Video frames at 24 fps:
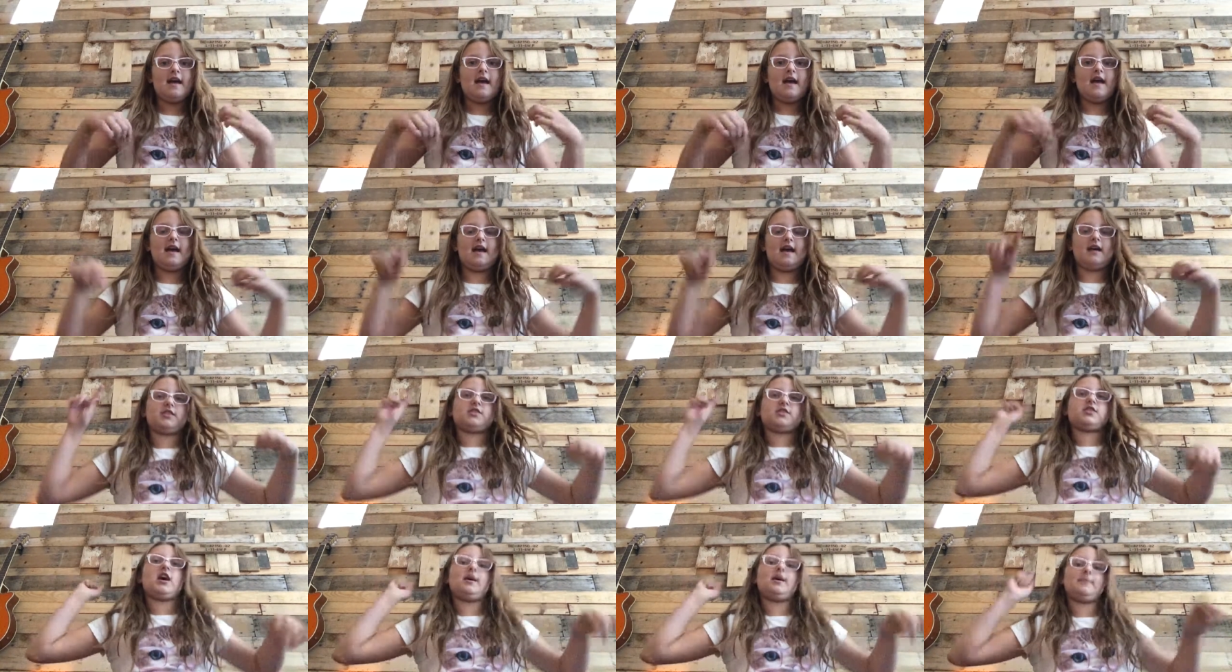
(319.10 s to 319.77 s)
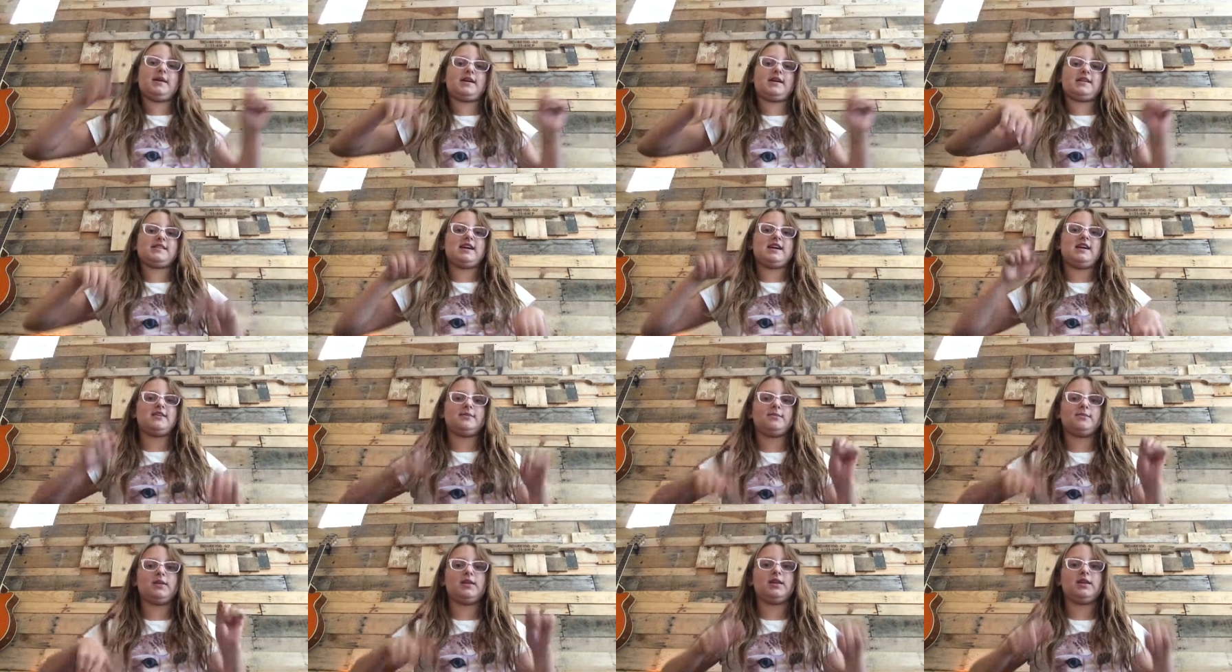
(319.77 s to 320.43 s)
And comment
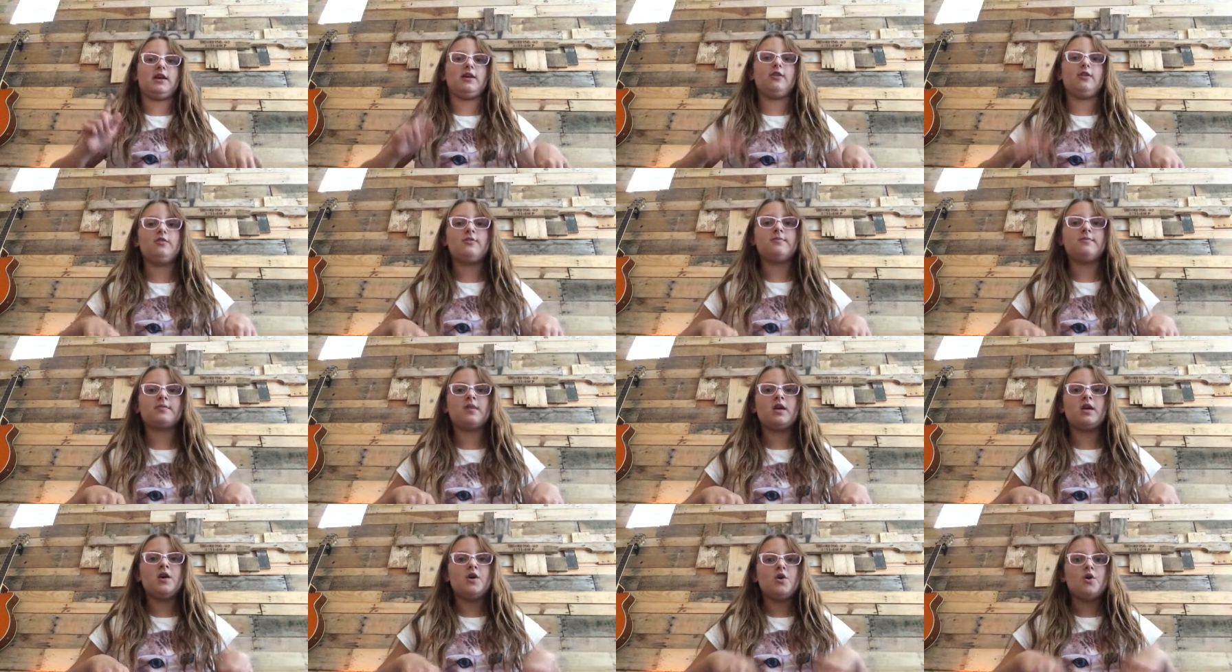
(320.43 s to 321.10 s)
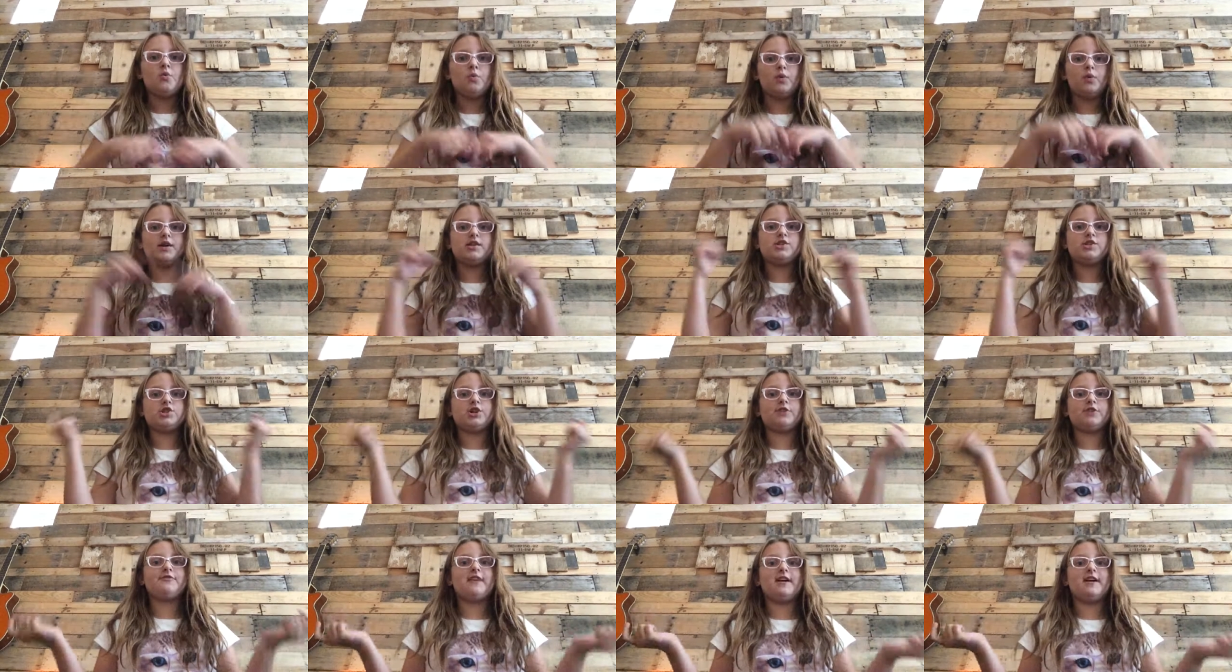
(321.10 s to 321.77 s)
down below, what
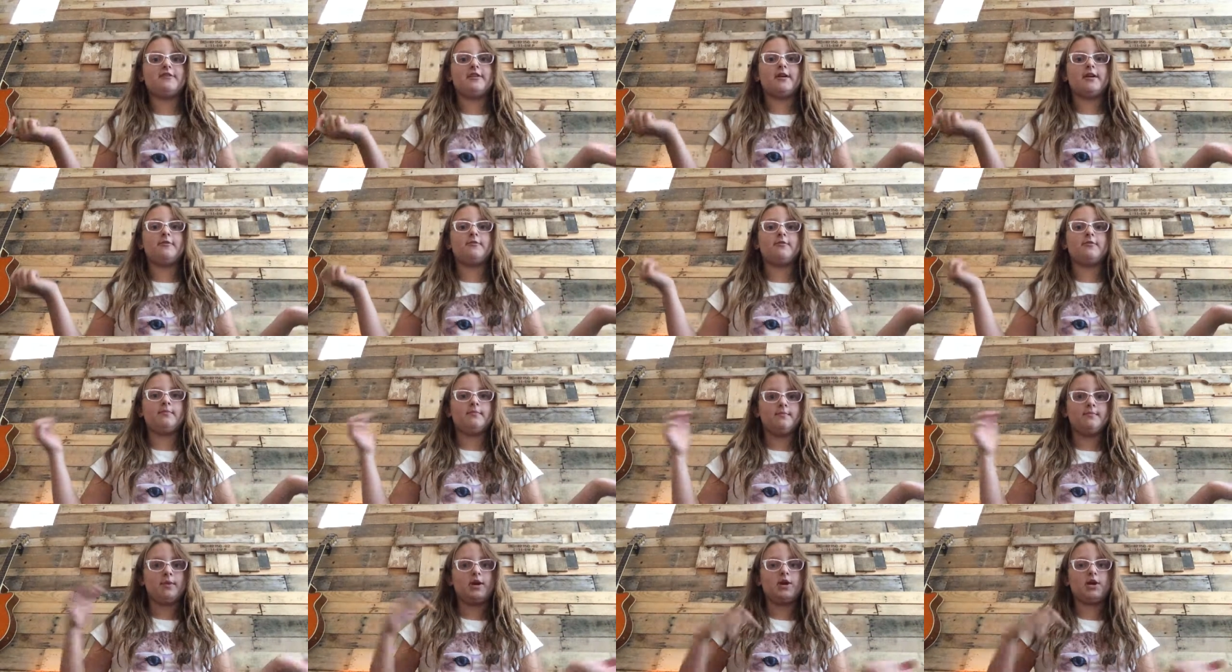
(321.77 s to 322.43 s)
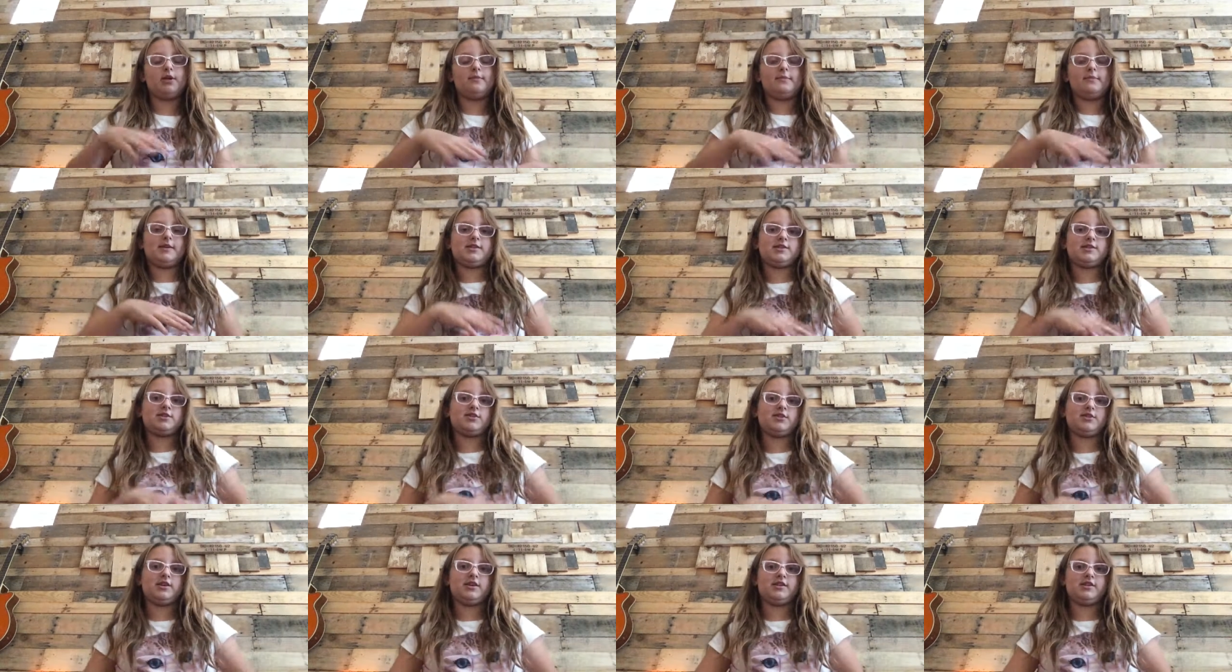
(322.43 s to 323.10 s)
is your favorite Murder
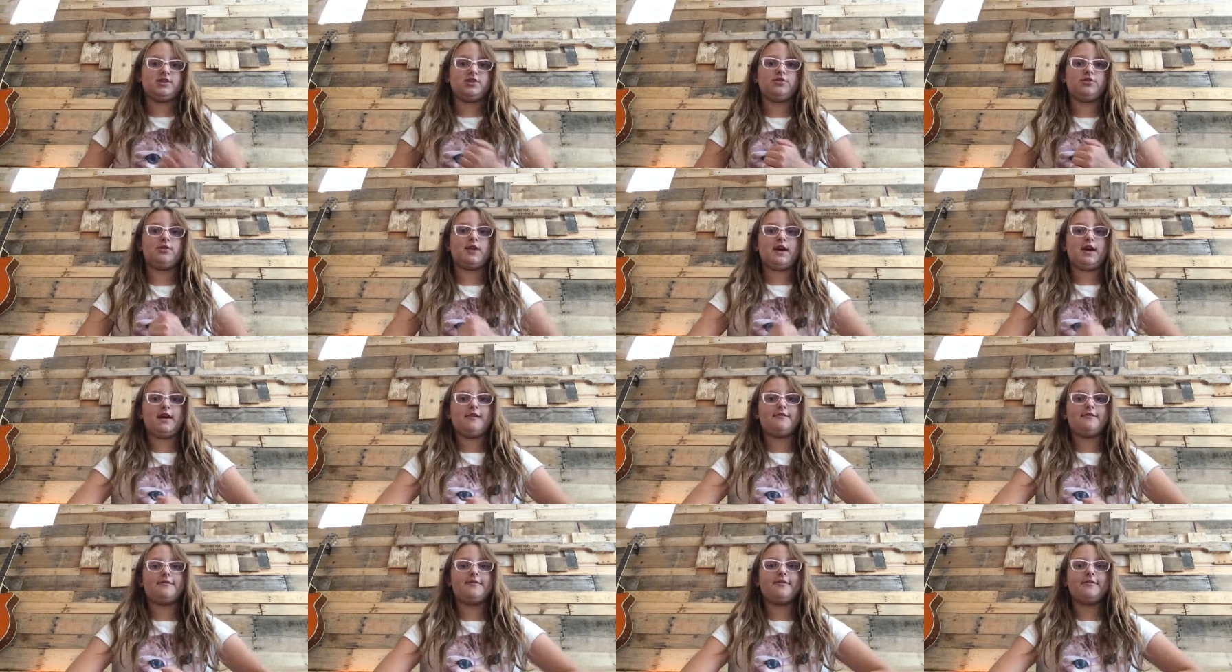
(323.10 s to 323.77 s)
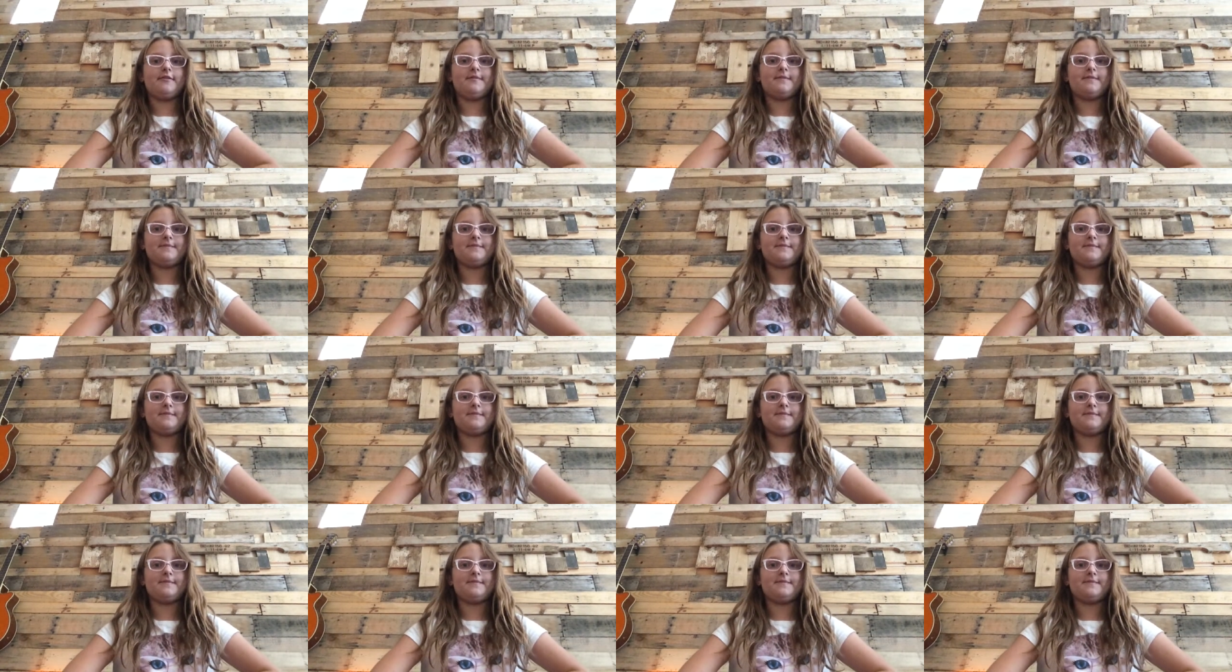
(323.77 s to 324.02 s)
Mystery 2 knife?